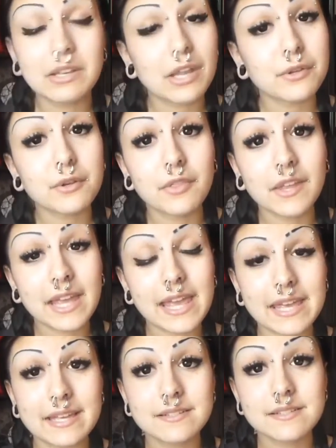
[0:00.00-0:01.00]
Another thing
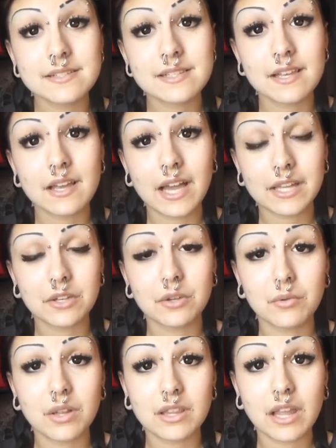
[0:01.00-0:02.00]
is, I
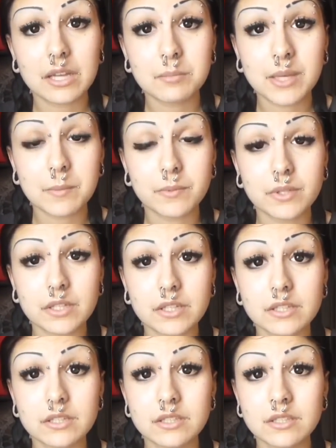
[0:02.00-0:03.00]
know a lot of
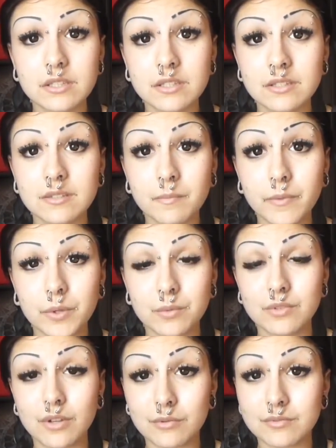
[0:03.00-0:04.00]
people who
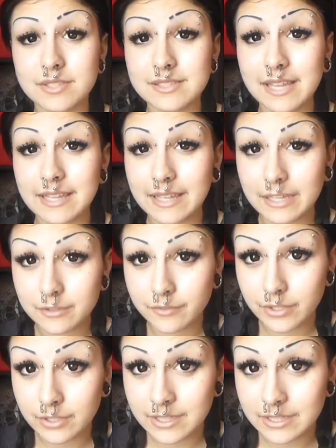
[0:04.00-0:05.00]
don't take care of
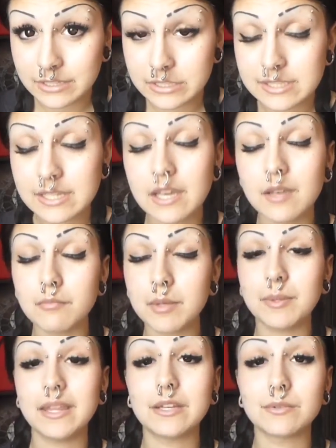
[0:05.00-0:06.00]
their ears,
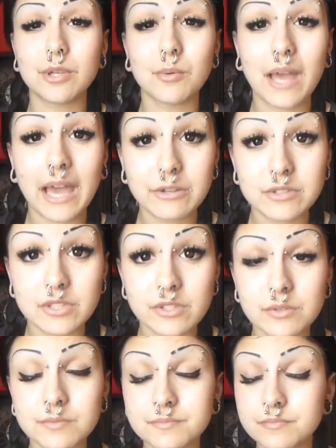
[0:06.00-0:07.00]
maybe they don't know how
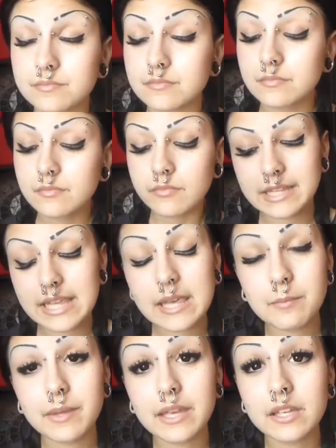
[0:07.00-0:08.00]
to.
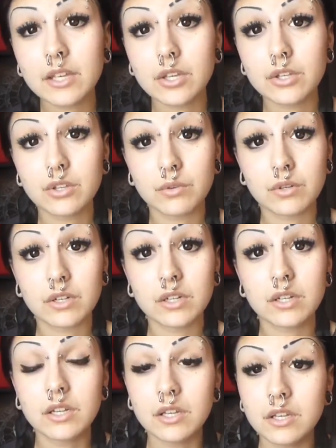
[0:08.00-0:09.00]
Keeping
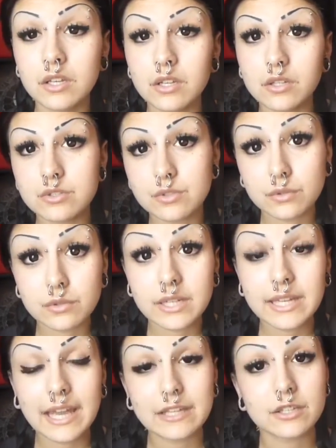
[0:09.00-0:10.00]
your
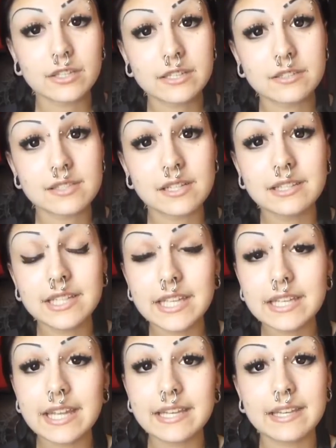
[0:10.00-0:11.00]
jewelry and your ears
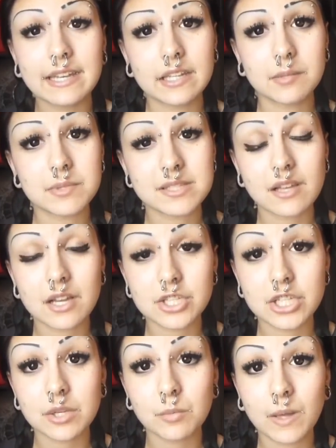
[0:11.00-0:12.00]
clean and daily
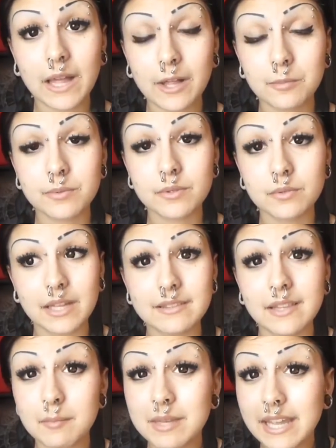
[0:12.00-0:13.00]
massaging will help
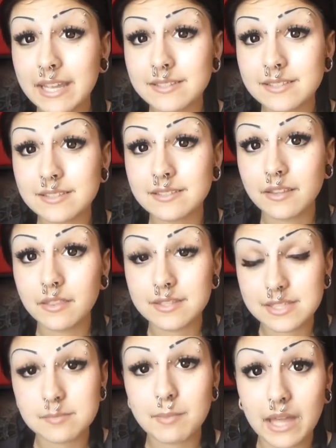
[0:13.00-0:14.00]
eliminate the
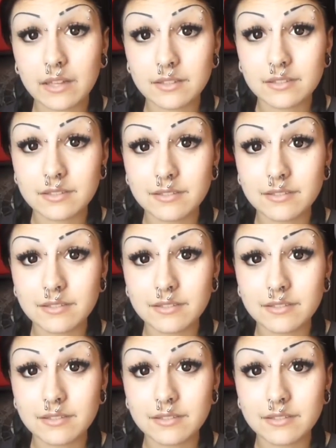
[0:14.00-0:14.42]
smell.